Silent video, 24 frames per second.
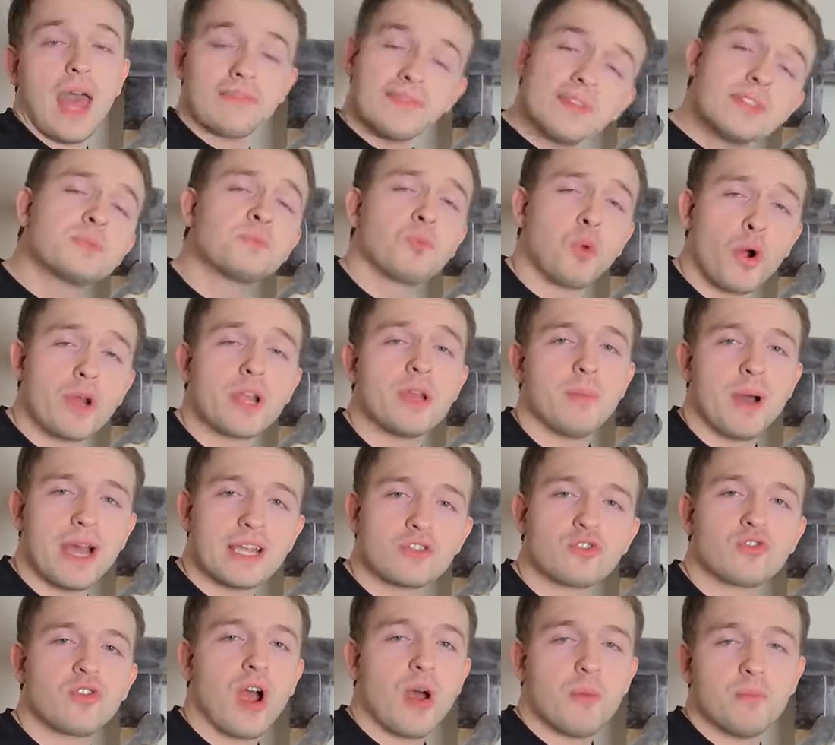At this point in my
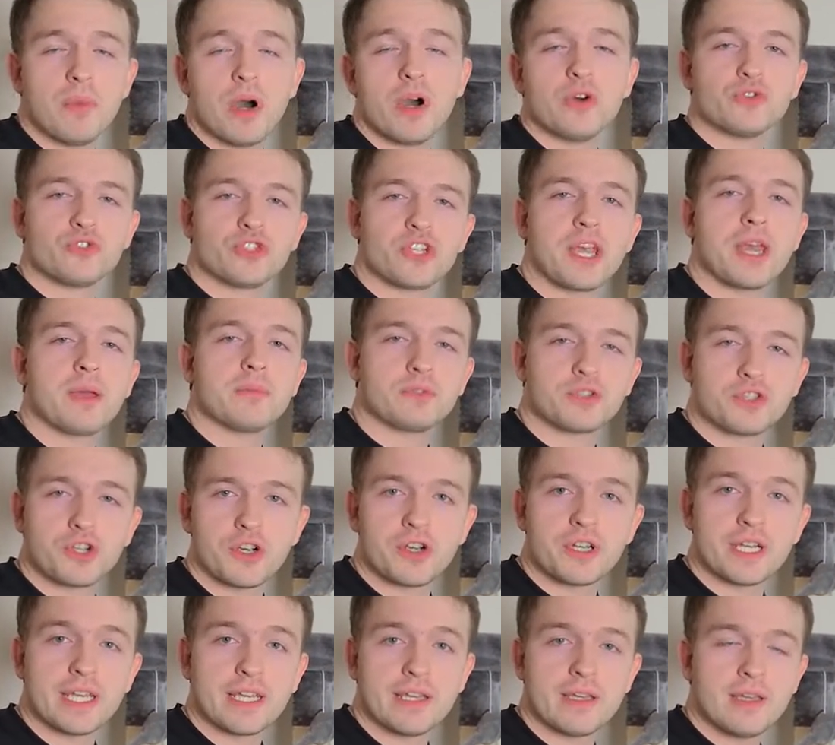trombone champ
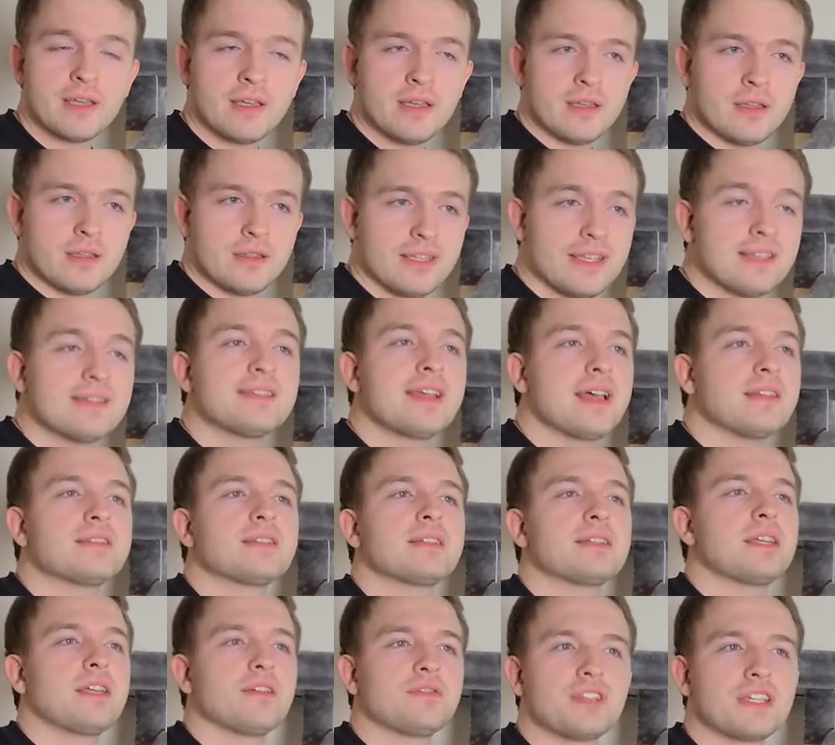journey, the
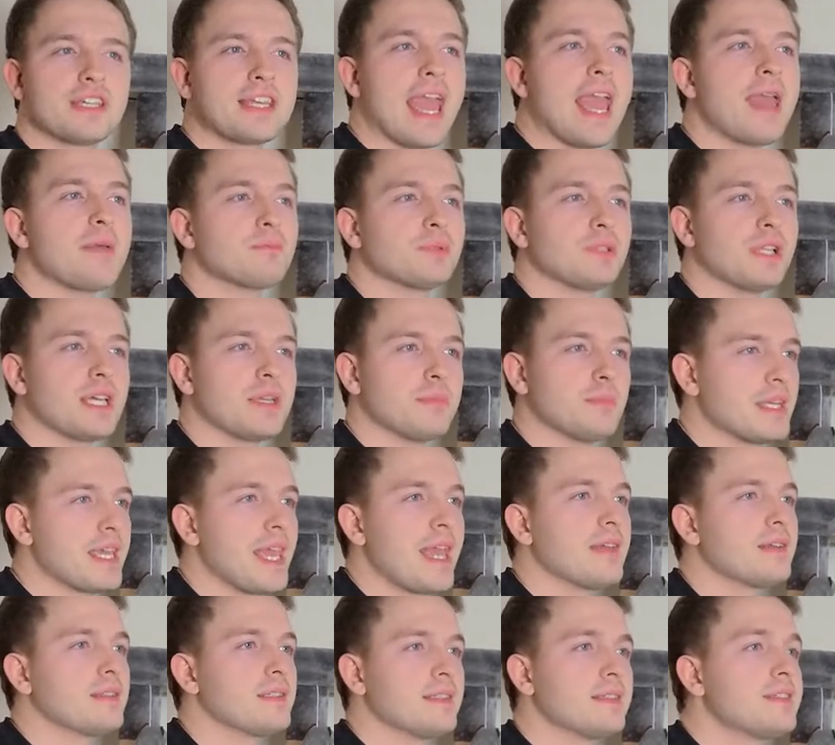intensity of the gameplay
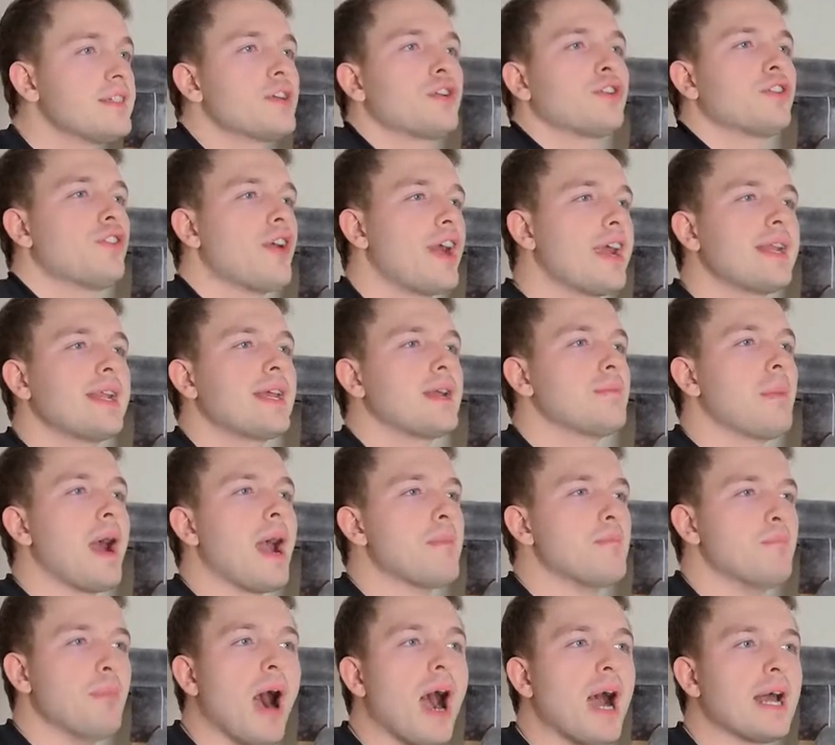began deteriorating
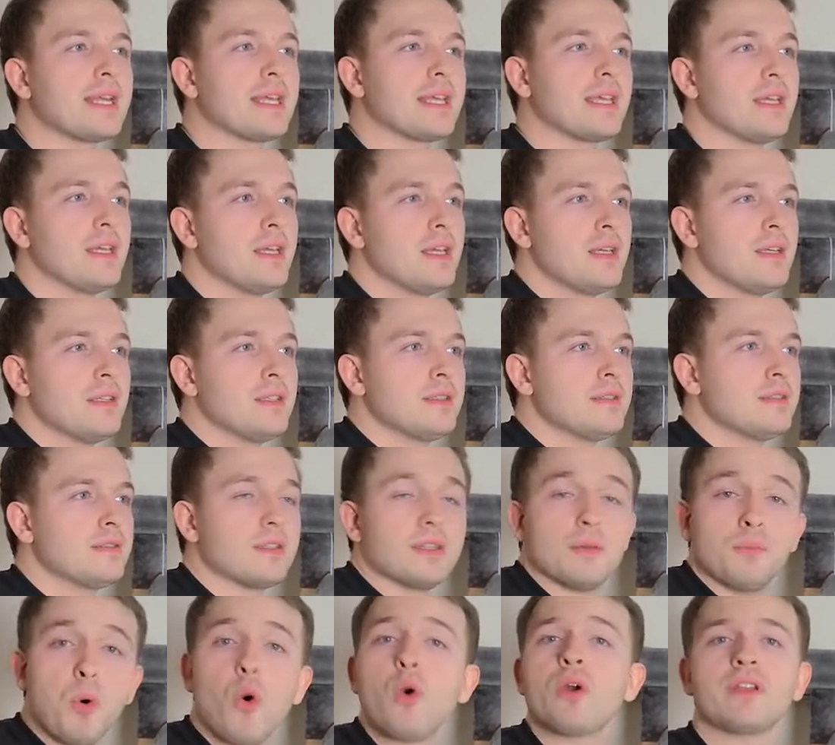my body
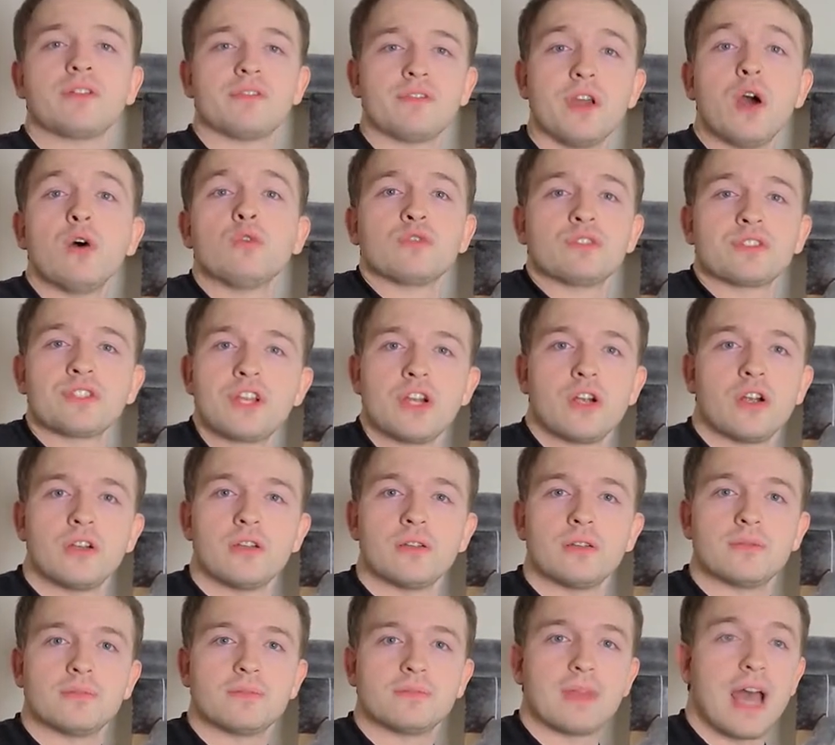to the point of no return.
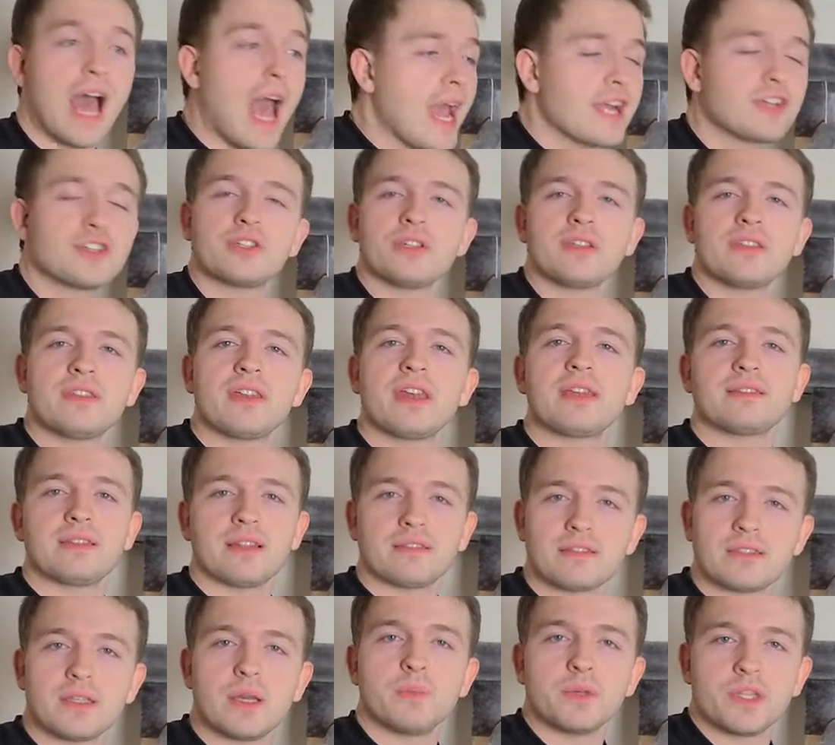I actually think
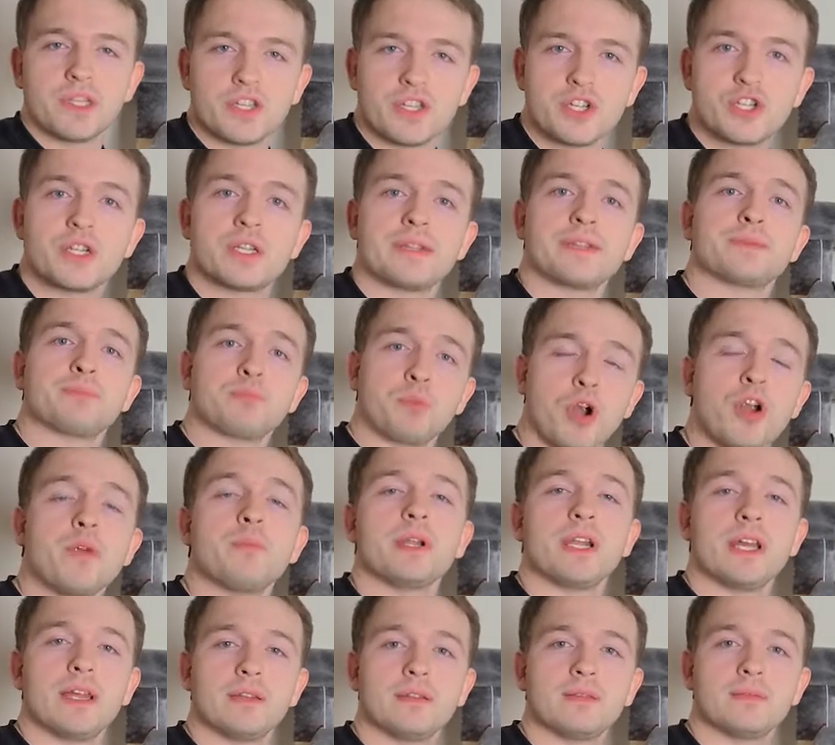that some of this shit is
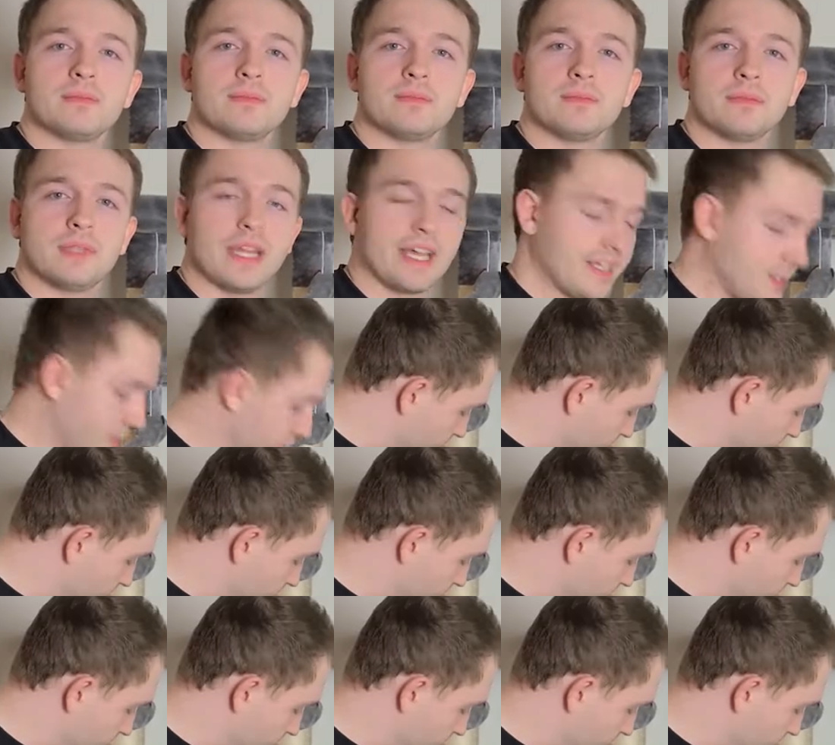permanent, like